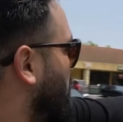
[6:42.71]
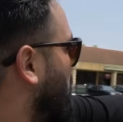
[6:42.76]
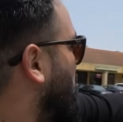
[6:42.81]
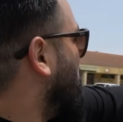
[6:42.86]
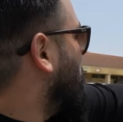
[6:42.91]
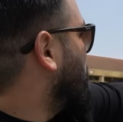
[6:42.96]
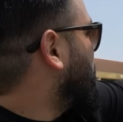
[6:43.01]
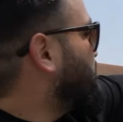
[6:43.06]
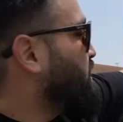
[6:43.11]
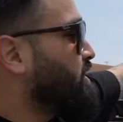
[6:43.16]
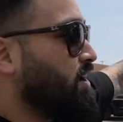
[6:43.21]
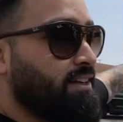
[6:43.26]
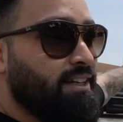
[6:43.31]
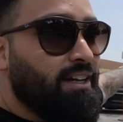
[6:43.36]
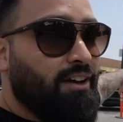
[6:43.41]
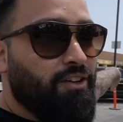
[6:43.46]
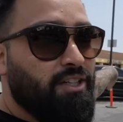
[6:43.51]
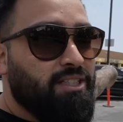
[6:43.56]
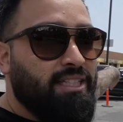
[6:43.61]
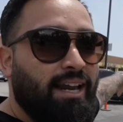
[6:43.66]
Over here on
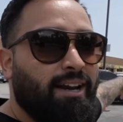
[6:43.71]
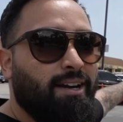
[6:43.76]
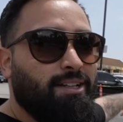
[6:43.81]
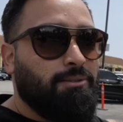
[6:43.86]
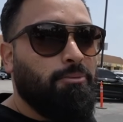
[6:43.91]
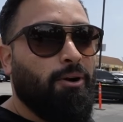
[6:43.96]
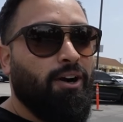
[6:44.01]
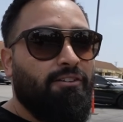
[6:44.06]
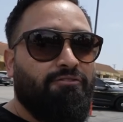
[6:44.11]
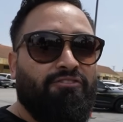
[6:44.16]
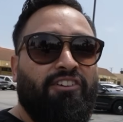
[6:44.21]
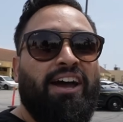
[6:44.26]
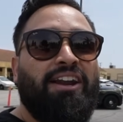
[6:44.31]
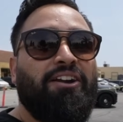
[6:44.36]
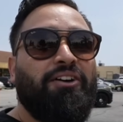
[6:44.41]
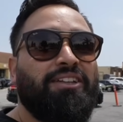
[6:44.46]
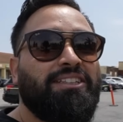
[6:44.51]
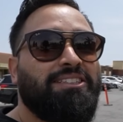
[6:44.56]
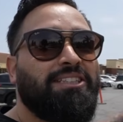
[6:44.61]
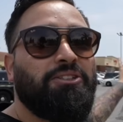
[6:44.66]
the other side of the Smart and
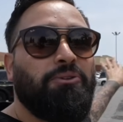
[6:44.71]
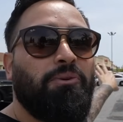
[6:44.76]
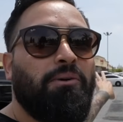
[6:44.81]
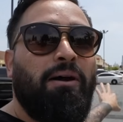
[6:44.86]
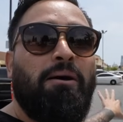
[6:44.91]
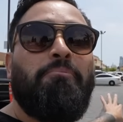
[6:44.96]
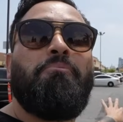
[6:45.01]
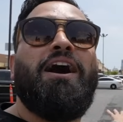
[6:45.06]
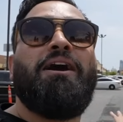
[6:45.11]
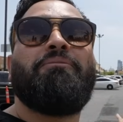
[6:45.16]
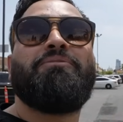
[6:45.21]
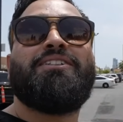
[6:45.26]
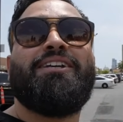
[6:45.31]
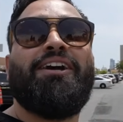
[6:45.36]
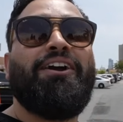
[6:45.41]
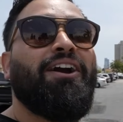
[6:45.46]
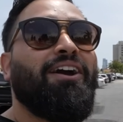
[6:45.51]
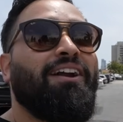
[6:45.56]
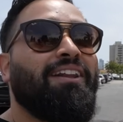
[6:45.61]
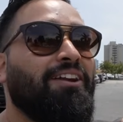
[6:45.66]
Final, this is where my mom
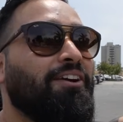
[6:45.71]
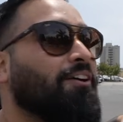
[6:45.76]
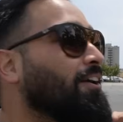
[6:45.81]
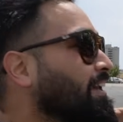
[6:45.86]
took her little